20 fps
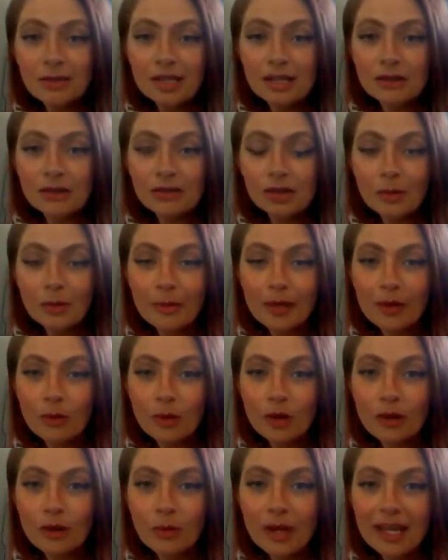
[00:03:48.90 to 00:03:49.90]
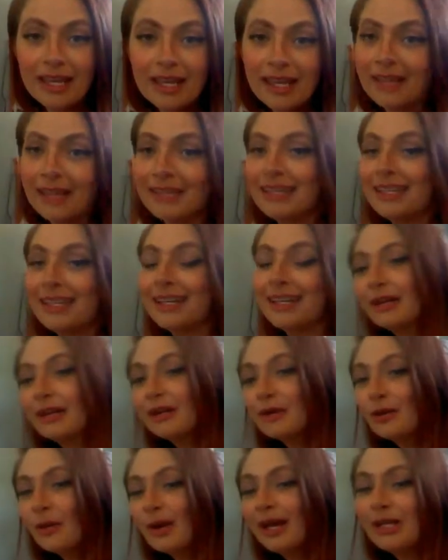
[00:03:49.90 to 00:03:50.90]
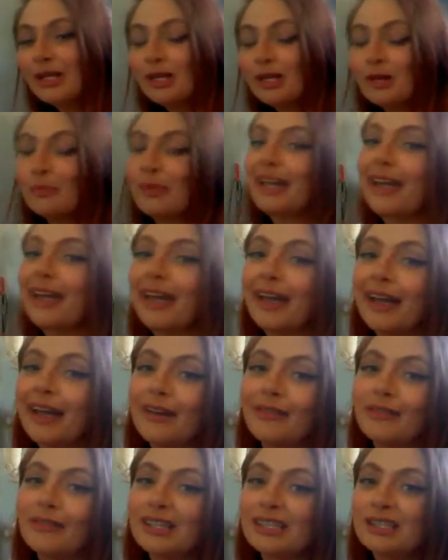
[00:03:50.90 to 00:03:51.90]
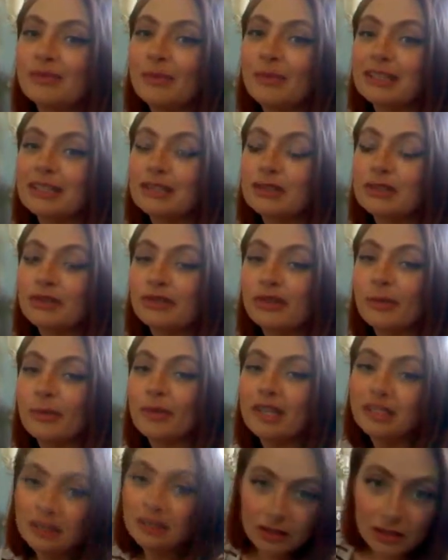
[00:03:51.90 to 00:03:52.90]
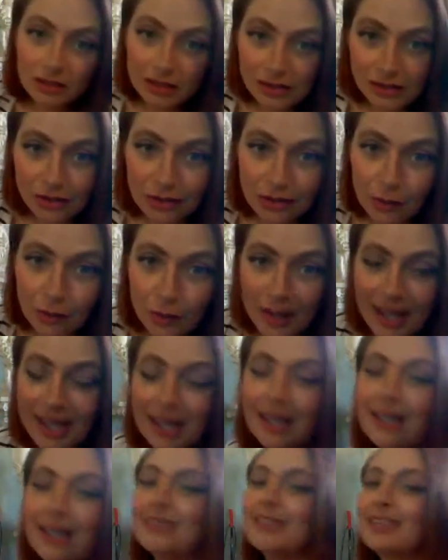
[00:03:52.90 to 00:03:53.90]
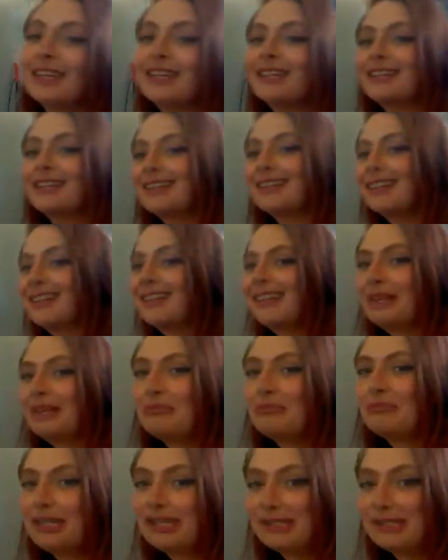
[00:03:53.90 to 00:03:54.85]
your soulmate one way and get another way. You might have expected your soulmate to look a certain way and then it being